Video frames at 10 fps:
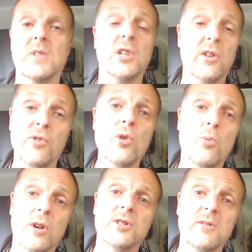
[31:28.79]
And if you're
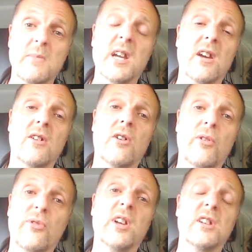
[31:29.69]
watching, mate, I
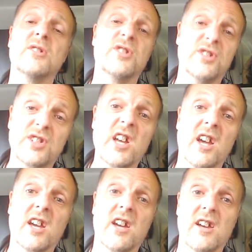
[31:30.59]
think you're
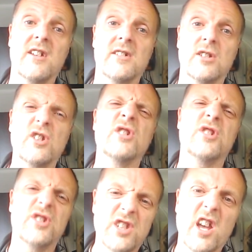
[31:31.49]
sick. You're
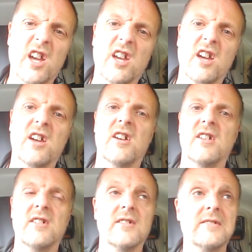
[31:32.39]
sick.
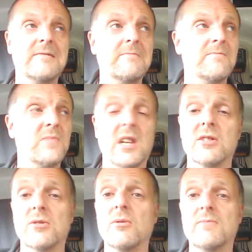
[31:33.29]

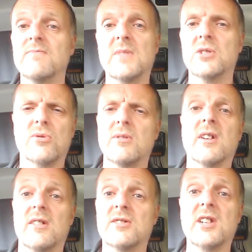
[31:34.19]
That's all. That's all I
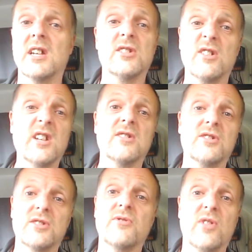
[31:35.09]
can say. So that's
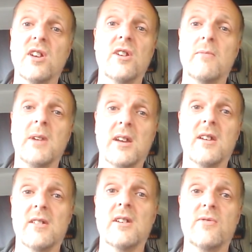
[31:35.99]
just for you, mate,
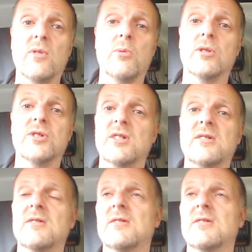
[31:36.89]
if you're watching.